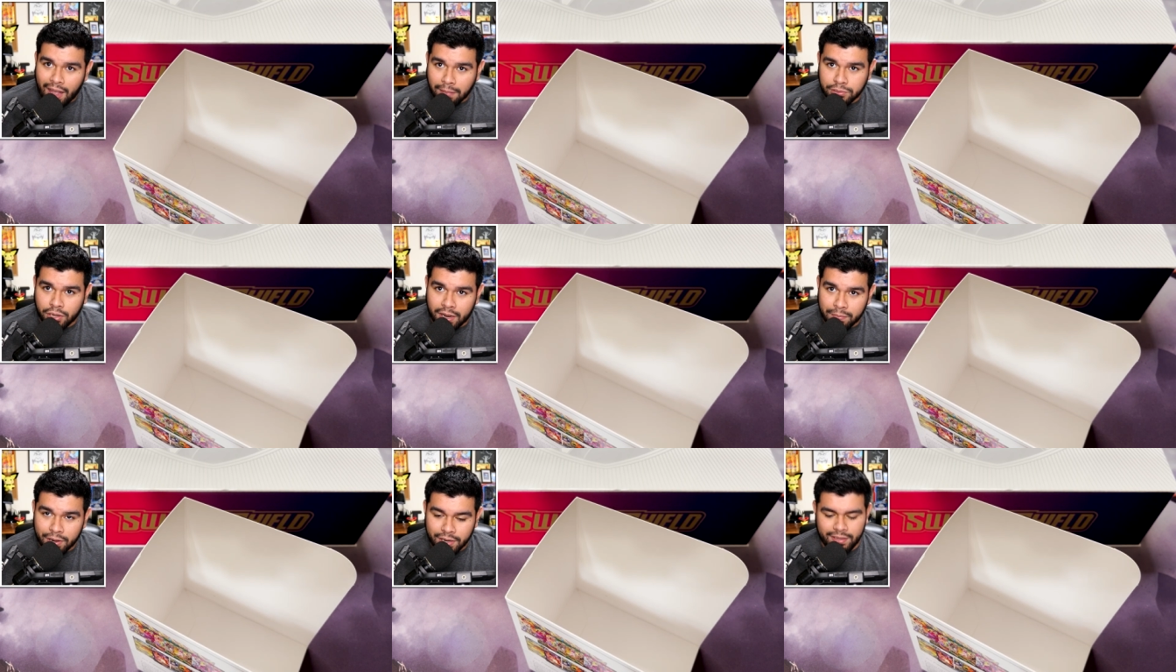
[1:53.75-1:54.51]
I'm
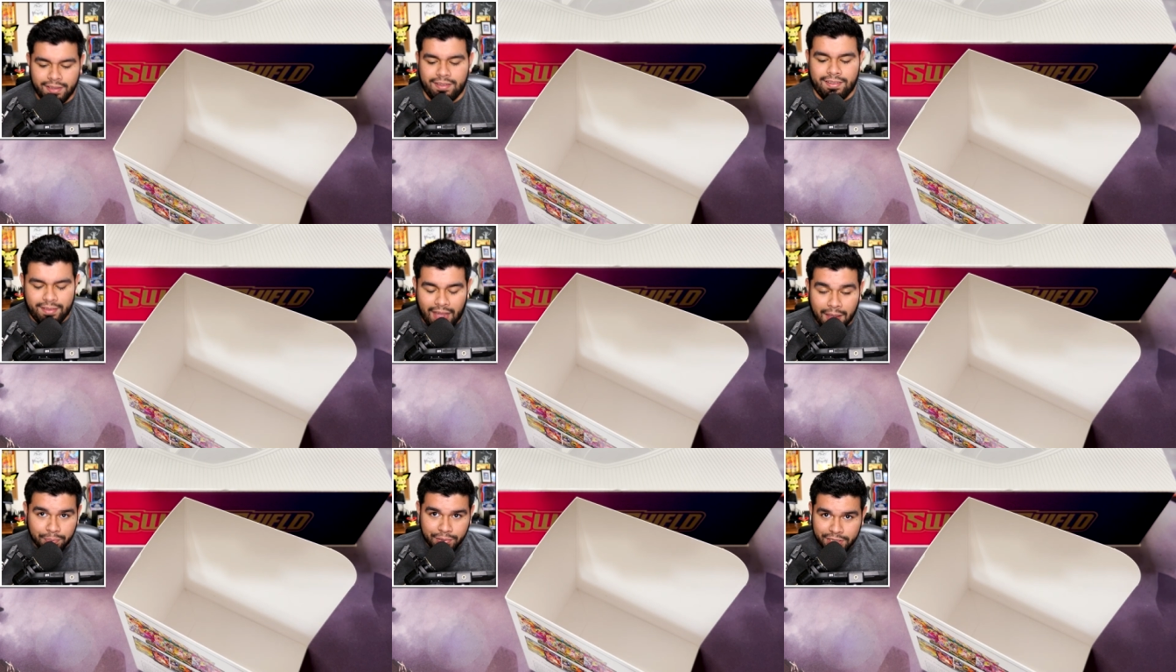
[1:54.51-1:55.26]
sorry, bro.
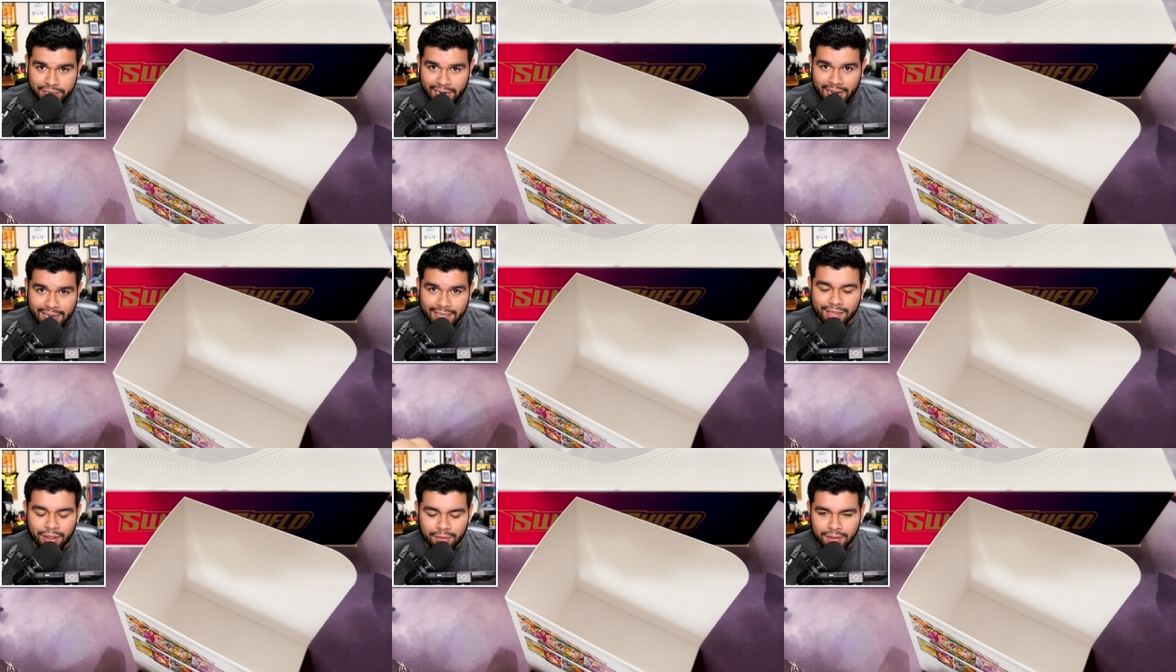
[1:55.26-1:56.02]
I appreciate
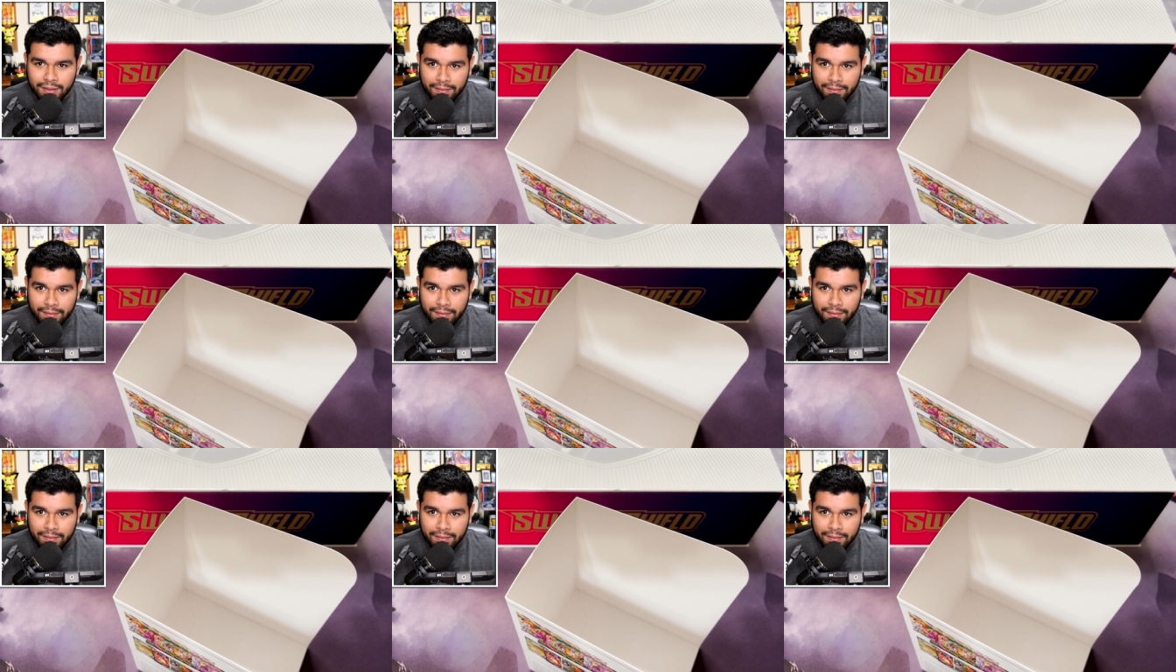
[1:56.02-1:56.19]
it though.